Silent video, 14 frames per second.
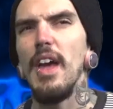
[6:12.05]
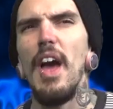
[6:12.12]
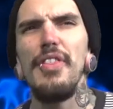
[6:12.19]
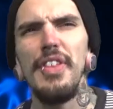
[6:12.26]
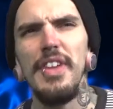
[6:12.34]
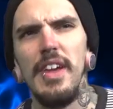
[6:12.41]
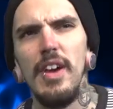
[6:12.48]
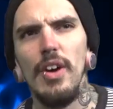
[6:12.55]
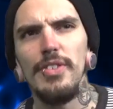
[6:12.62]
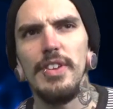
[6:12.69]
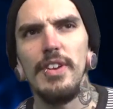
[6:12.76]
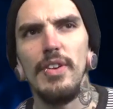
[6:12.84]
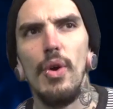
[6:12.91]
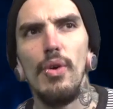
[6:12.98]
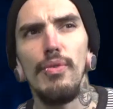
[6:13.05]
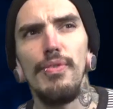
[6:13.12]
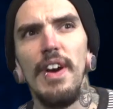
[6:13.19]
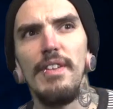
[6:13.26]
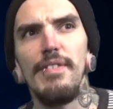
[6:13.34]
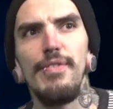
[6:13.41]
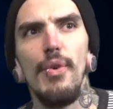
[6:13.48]
I think he calls it a
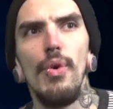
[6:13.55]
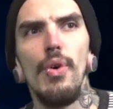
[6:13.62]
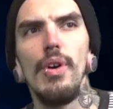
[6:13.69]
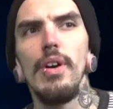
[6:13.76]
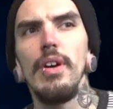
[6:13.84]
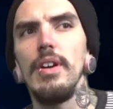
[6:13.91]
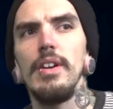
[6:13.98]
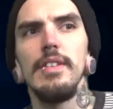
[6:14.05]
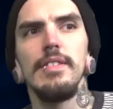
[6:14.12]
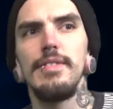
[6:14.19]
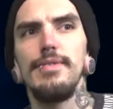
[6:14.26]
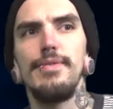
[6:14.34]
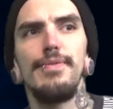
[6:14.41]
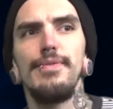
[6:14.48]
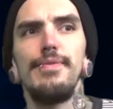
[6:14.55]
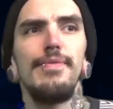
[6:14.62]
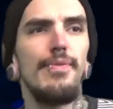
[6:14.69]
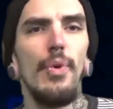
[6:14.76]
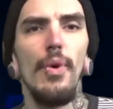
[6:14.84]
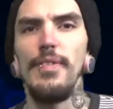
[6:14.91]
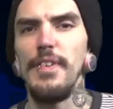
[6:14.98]
054,
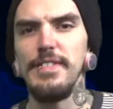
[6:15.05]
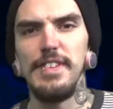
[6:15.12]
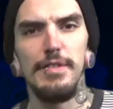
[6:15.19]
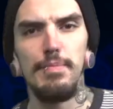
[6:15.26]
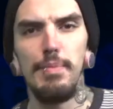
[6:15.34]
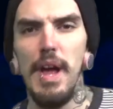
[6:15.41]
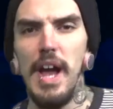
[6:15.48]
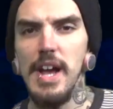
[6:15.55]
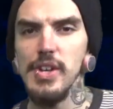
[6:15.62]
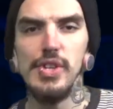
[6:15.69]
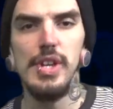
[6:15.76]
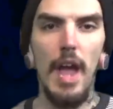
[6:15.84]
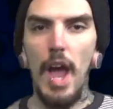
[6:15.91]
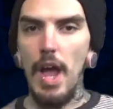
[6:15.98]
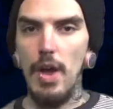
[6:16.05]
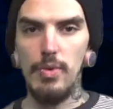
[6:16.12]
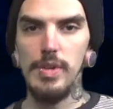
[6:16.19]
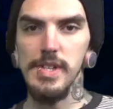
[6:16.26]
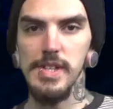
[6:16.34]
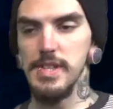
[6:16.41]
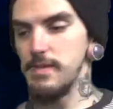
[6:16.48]
450 splash. It
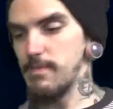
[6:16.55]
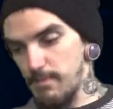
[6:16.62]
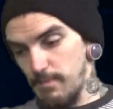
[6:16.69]
was,